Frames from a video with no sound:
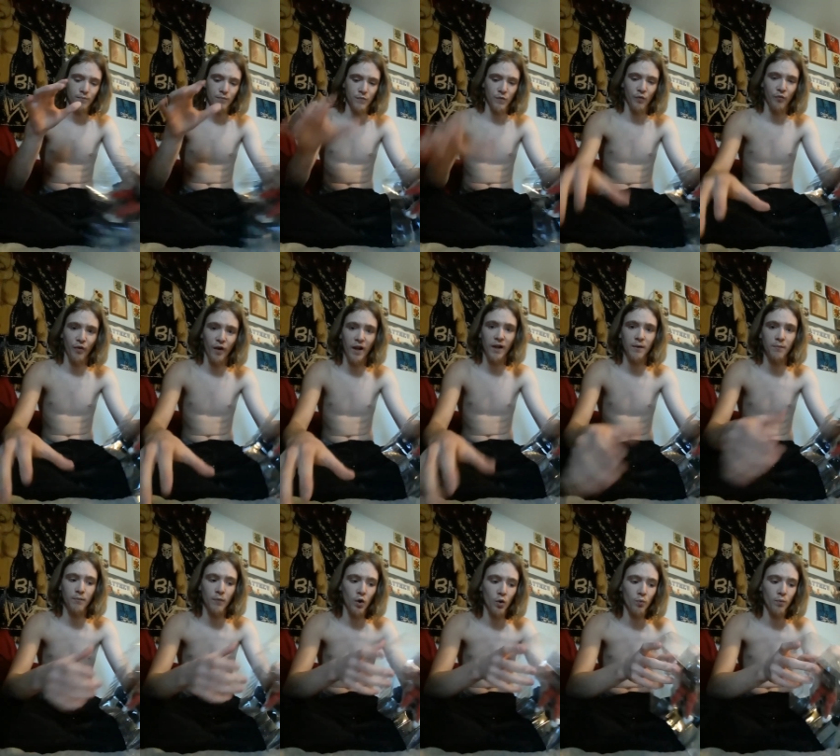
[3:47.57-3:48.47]

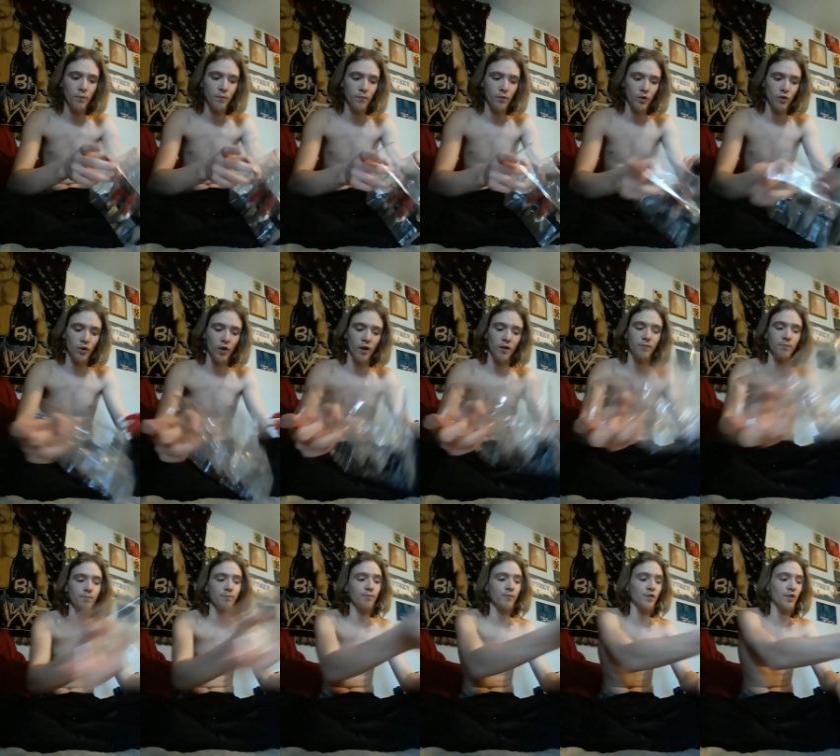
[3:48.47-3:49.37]
defining moment, not
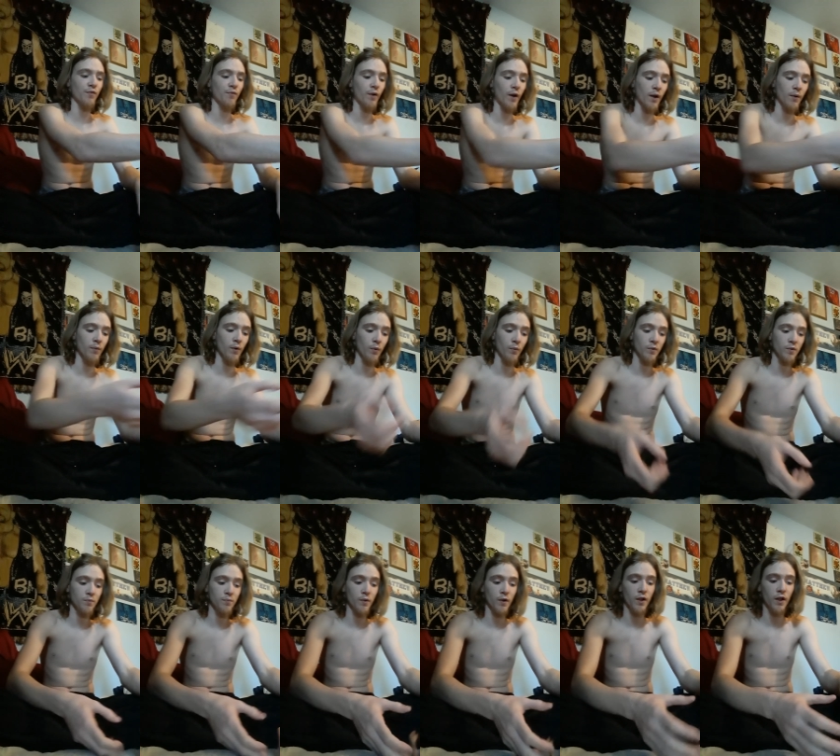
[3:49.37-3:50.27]
defining
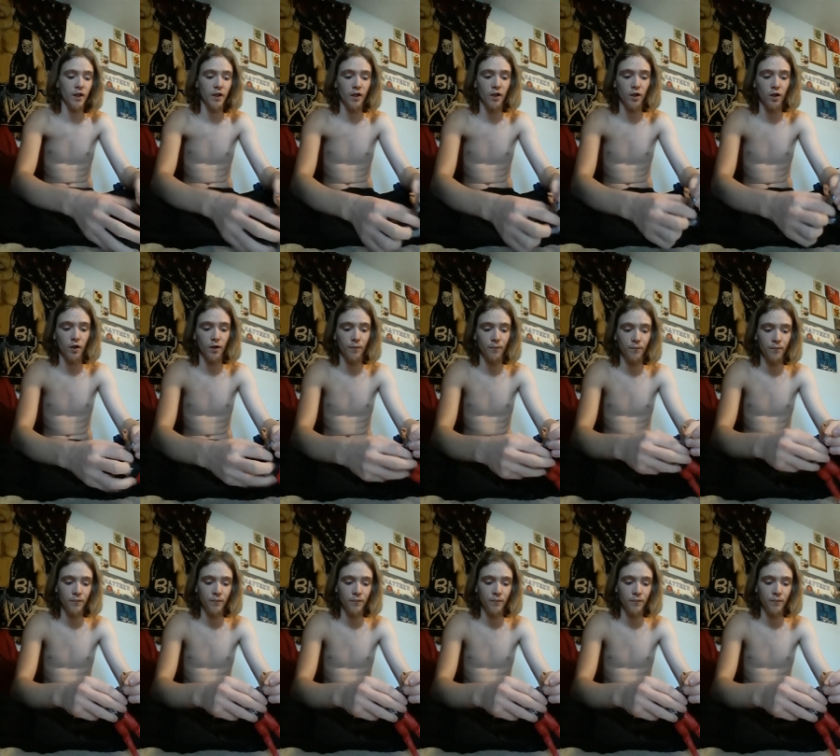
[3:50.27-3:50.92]
moments, but a